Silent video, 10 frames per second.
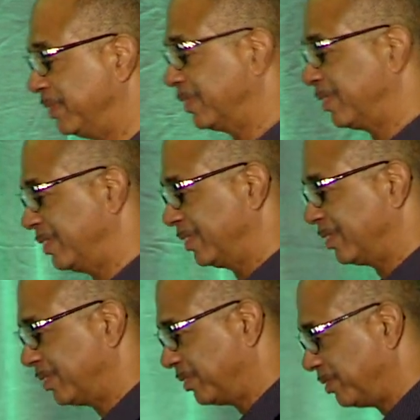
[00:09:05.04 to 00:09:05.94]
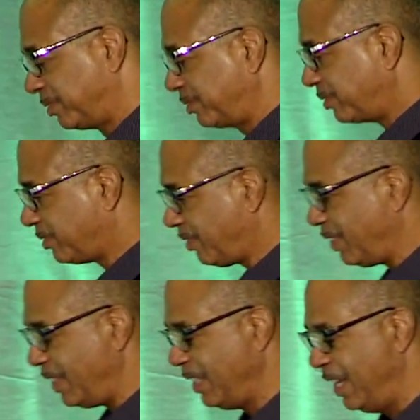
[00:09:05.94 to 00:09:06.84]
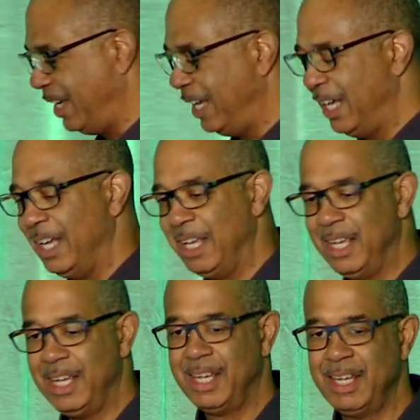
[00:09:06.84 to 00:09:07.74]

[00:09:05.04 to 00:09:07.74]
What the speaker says: Nobody speaks.